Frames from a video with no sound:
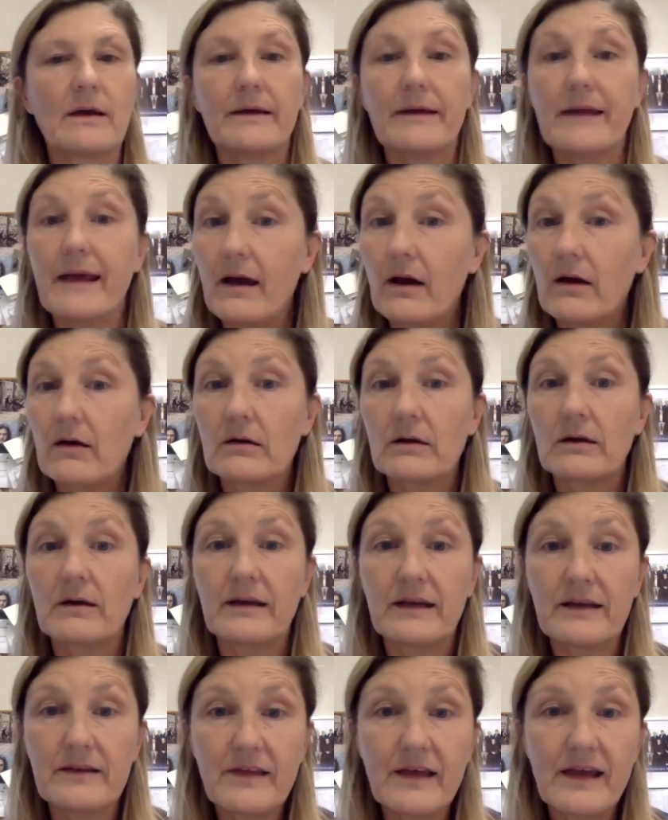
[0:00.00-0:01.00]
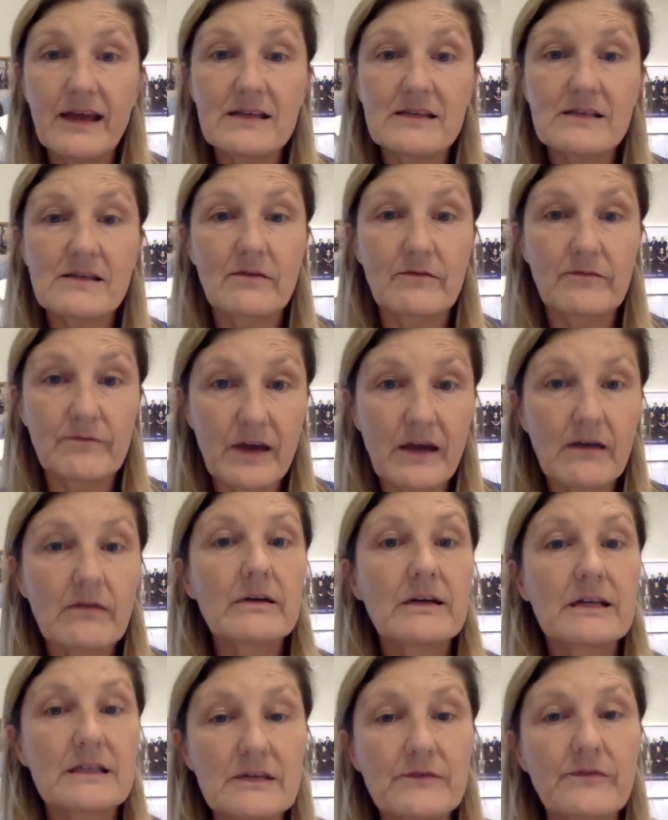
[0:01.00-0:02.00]
Now, in these
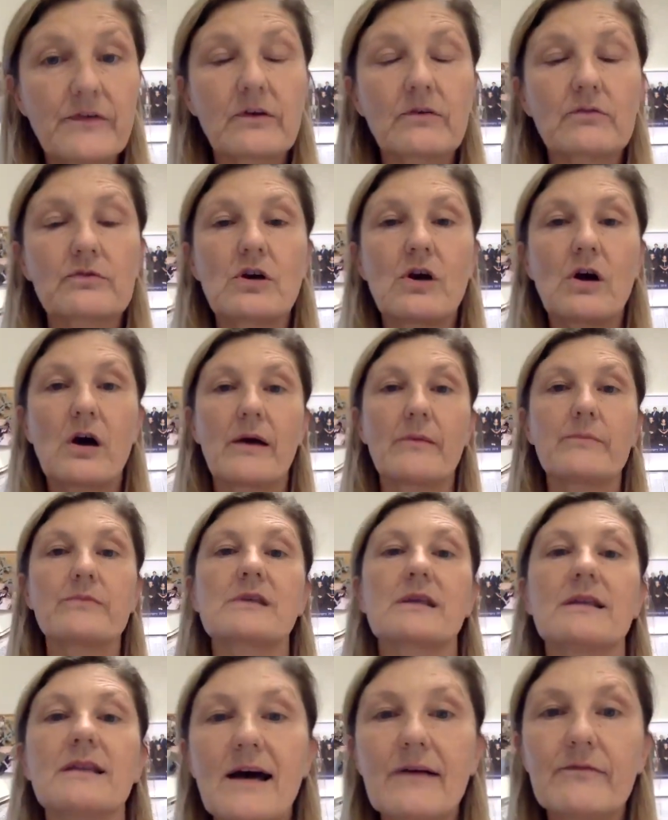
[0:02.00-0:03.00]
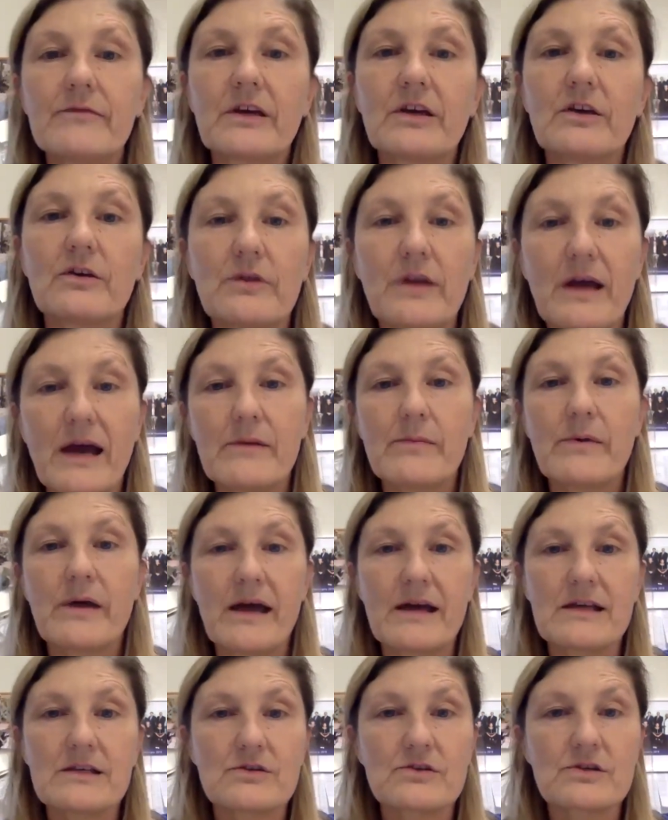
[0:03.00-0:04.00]
very difficult times, loving your neighbour
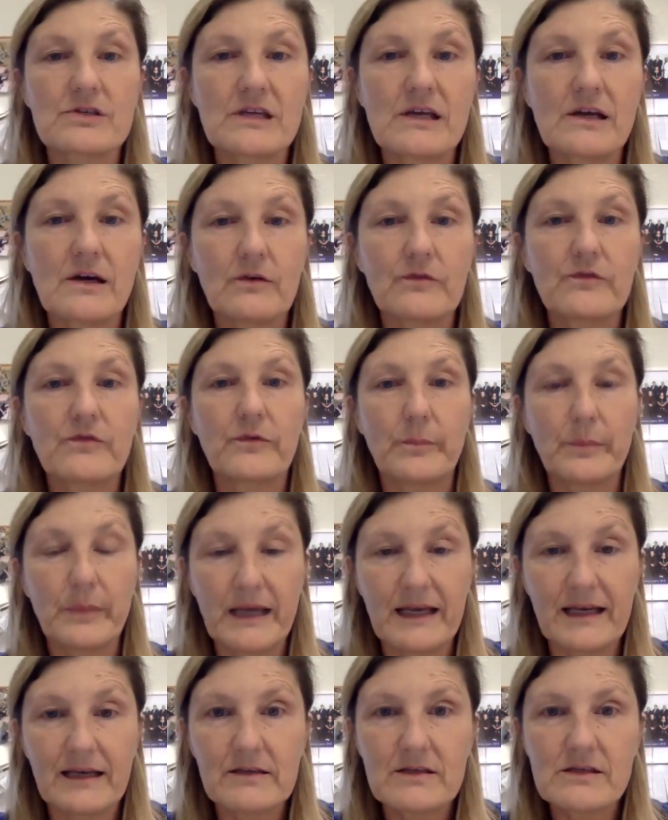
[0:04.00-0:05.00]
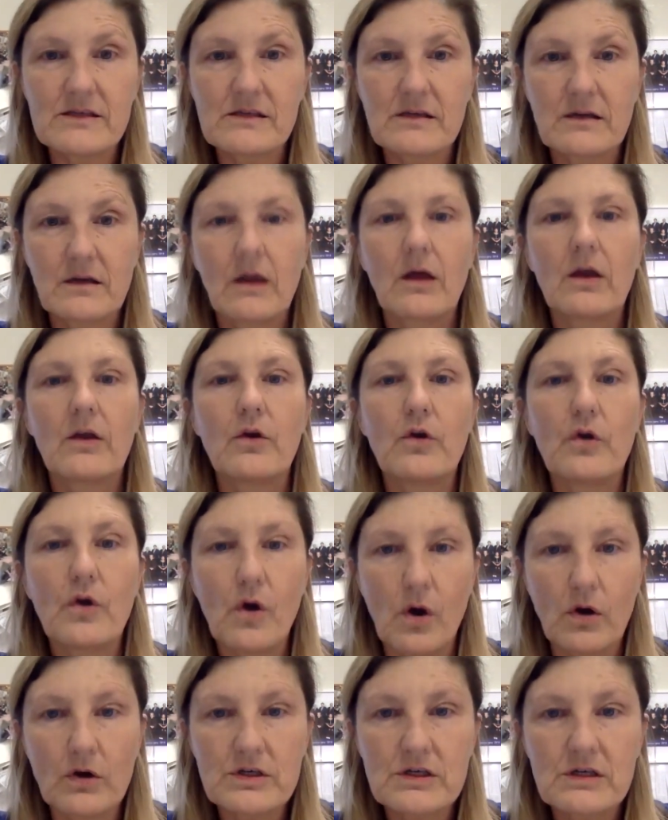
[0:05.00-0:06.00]
as yourself means
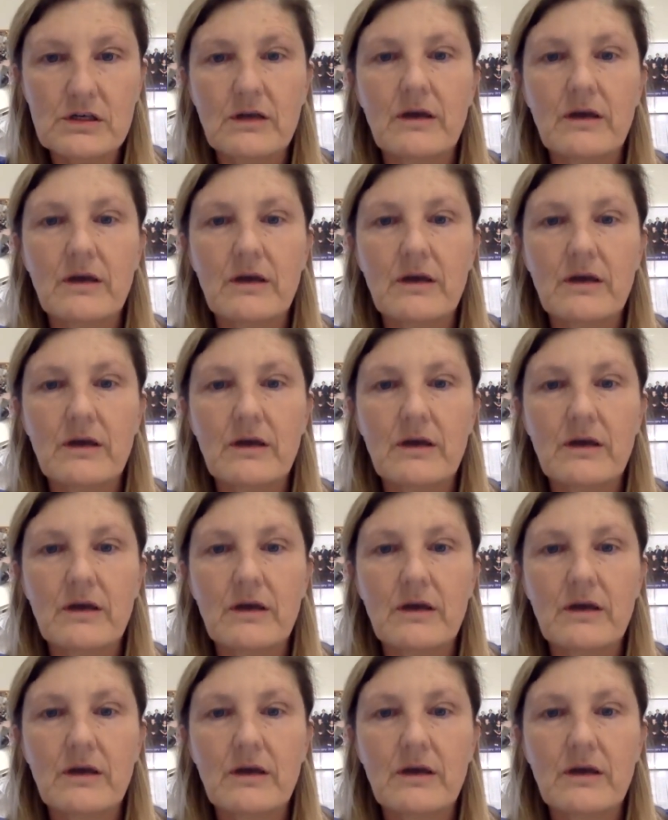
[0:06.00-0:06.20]
not